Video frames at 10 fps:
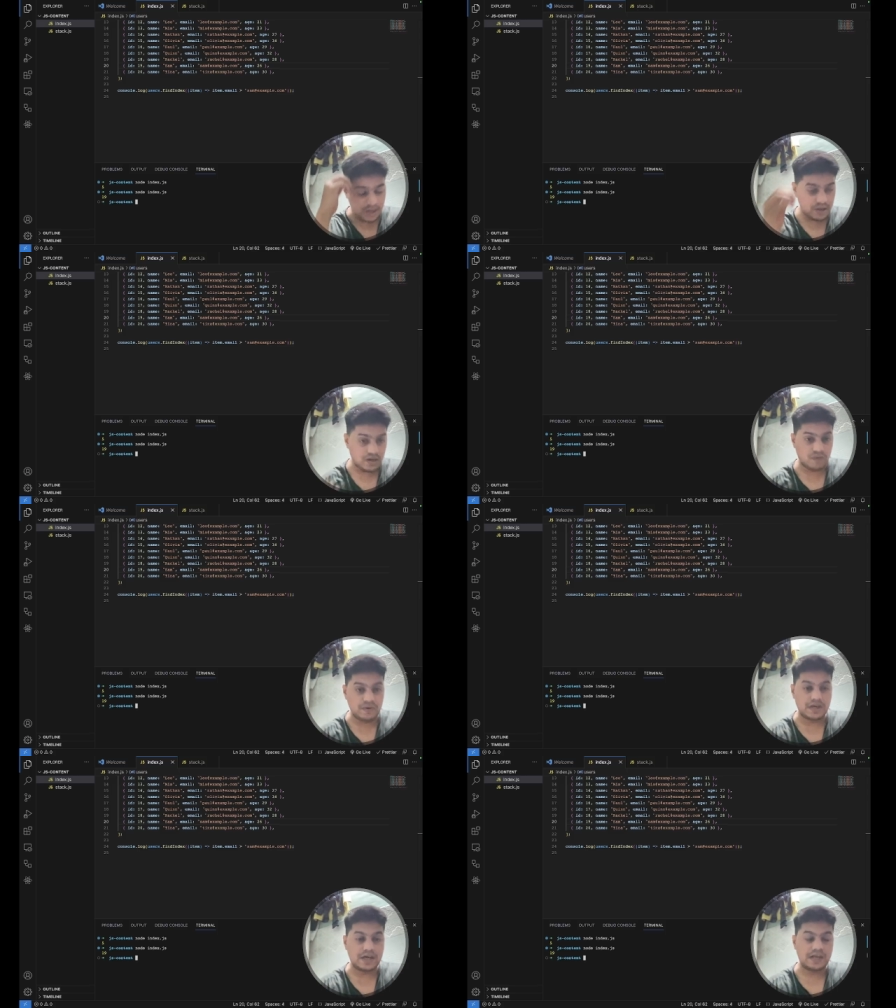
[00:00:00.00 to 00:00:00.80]
Now we
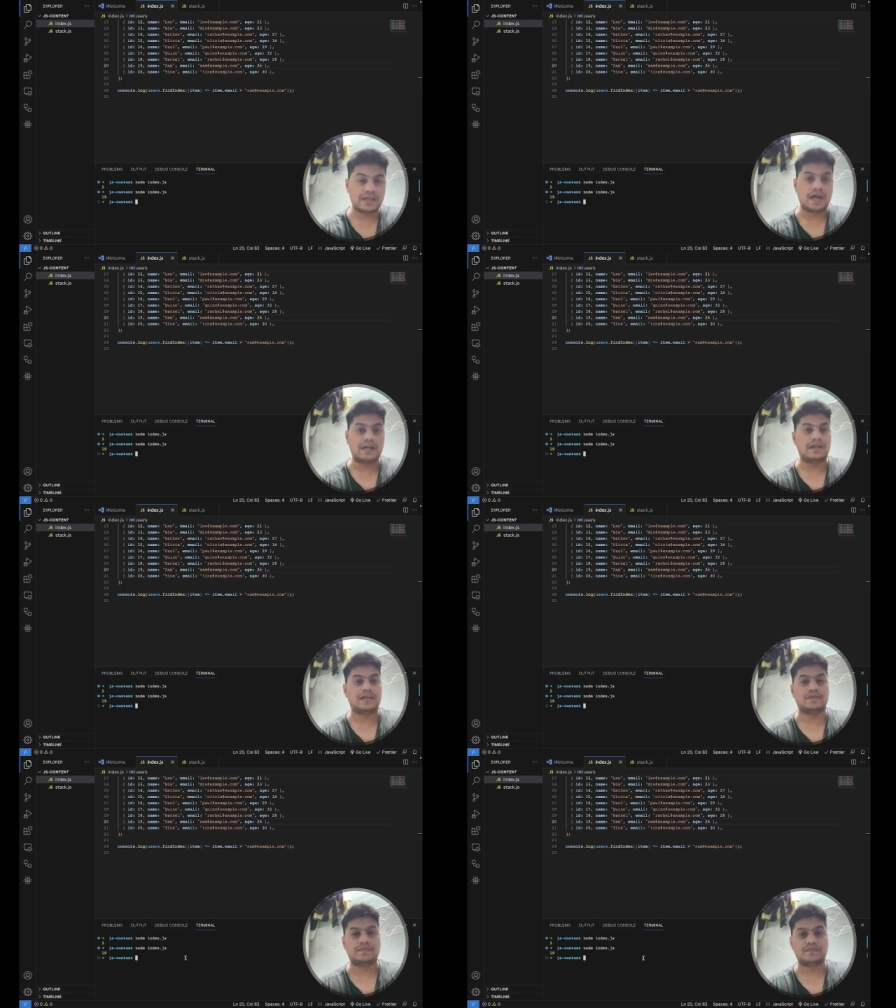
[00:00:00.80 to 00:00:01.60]
are getting
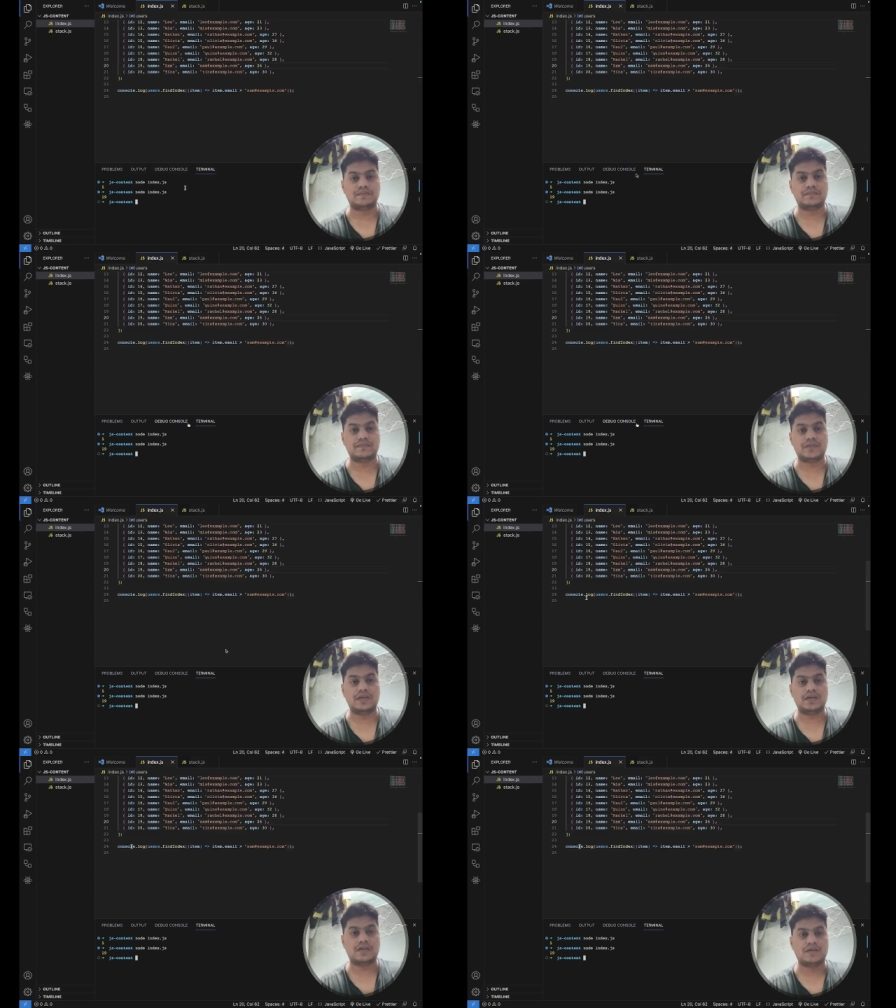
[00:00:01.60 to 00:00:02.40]
19,
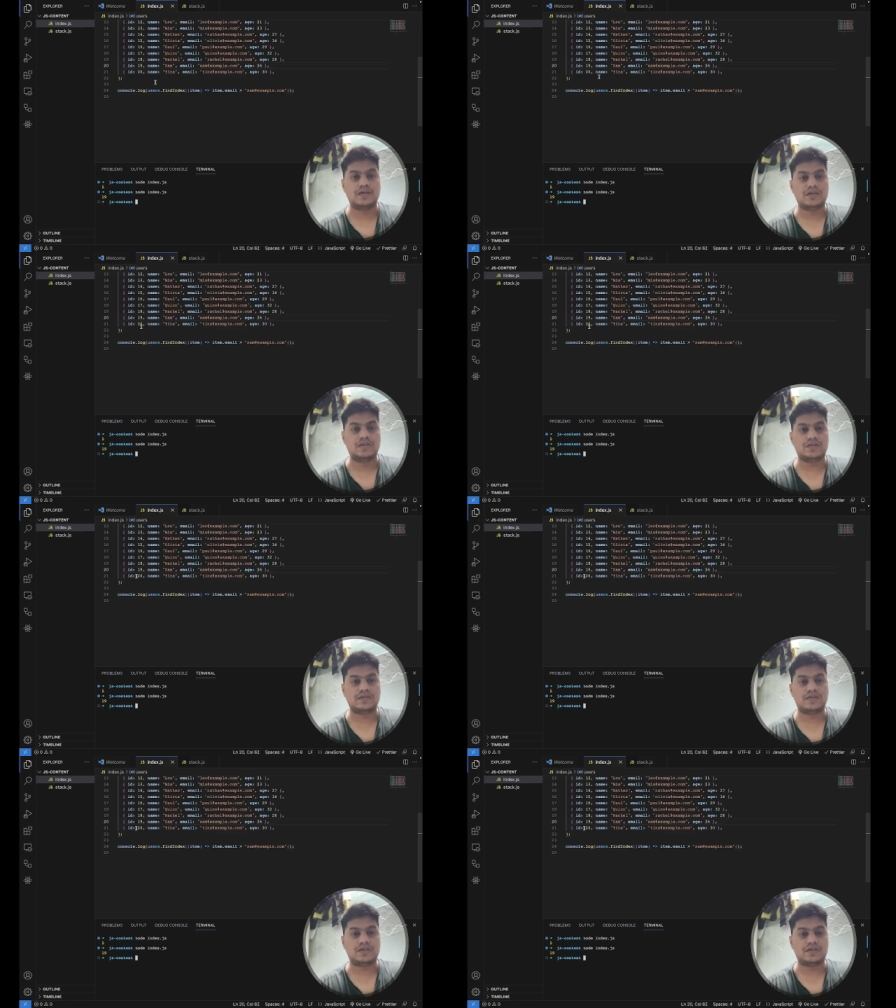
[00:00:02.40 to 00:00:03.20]
right?
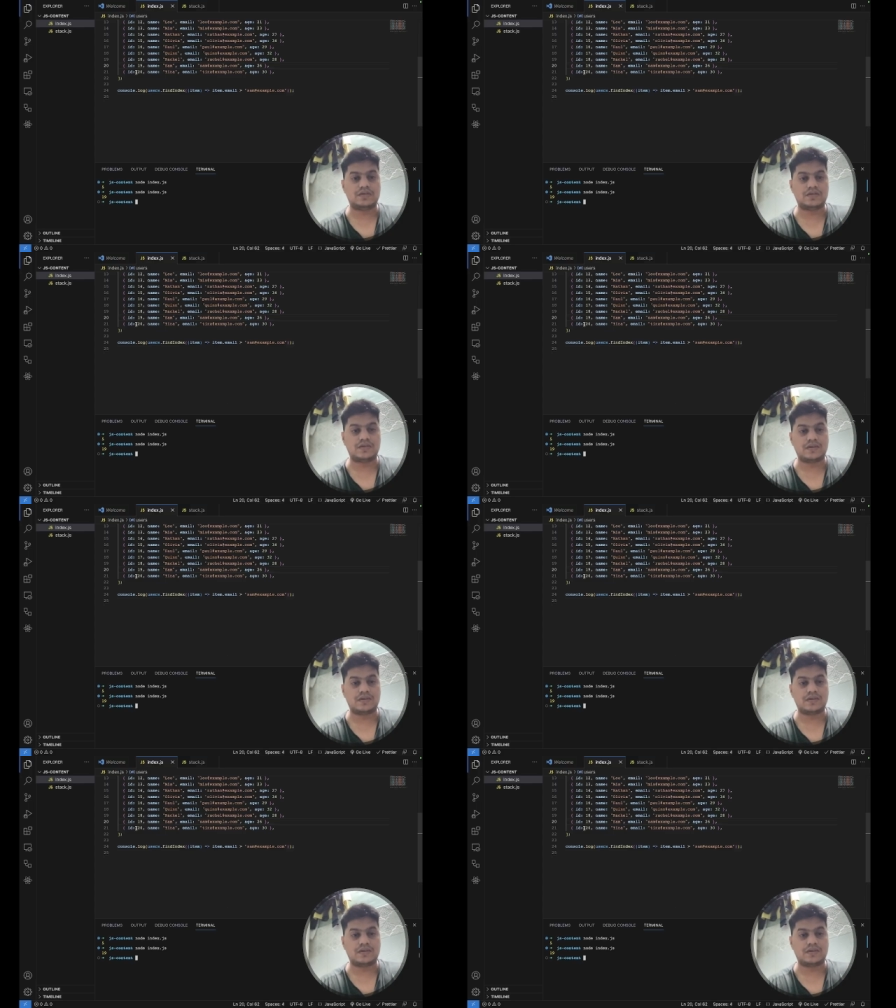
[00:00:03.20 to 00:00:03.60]
Since